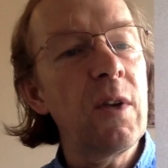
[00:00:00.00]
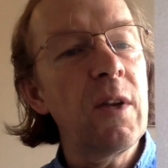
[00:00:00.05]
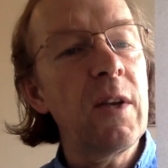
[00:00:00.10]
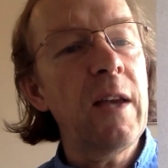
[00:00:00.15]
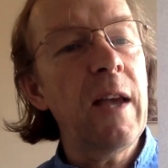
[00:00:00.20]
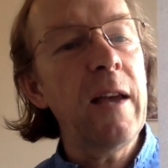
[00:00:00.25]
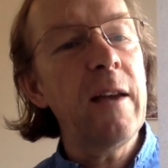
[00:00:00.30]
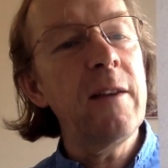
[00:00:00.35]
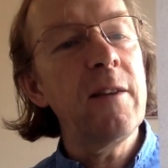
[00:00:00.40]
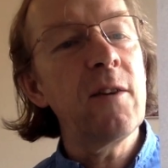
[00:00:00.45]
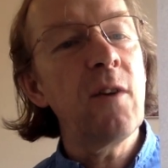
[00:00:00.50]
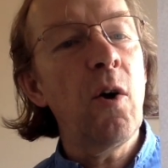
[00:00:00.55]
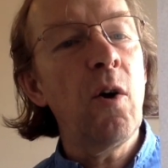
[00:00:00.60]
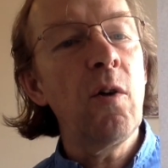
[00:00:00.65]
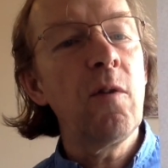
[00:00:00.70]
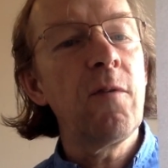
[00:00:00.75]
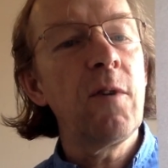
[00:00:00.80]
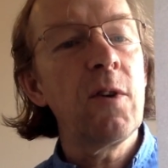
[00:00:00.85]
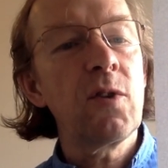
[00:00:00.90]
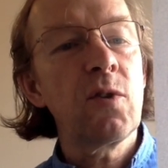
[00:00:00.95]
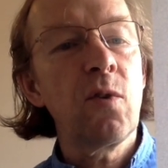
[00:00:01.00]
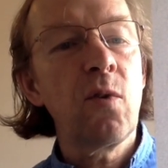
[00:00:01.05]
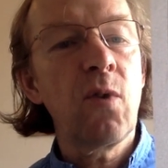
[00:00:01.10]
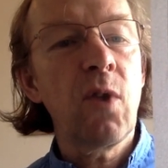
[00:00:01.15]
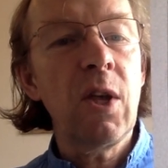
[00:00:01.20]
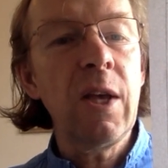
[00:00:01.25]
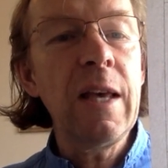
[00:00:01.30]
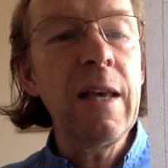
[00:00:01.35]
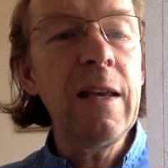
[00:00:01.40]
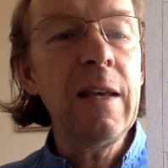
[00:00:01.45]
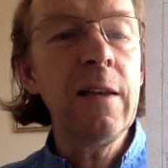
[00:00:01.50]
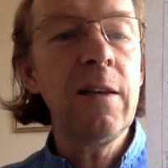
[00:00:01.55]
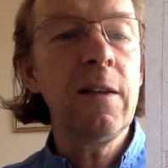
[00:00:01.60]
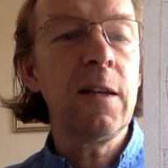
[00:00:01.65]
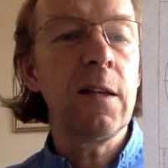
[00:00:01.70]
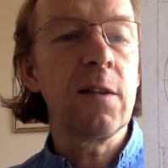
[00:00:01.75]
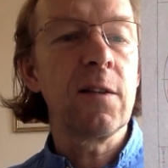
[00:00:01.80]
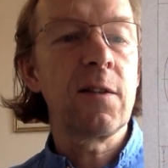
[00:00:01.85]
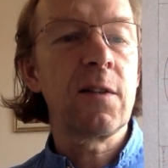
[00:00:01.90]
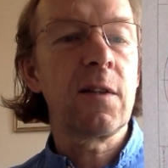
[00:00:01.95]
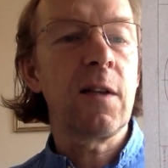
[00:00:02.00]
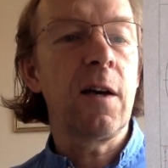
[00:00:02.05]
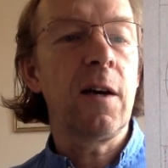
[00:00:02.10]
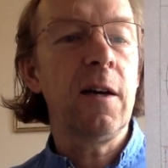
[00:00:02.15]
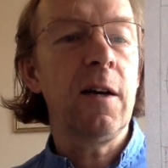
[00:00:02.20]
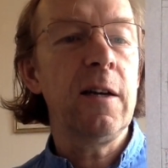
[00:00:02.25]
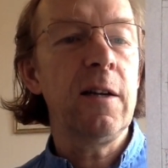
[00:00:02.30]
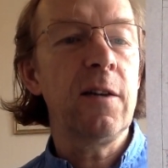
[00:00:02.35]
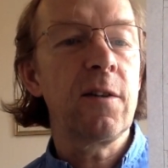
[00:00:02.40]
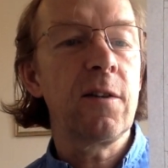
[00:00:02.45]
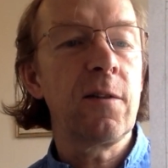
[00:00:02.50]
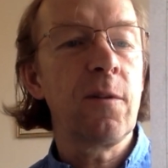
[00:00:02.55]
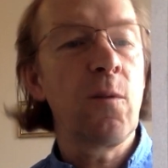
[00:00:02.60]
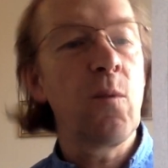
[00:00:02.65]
get it over to the healing side,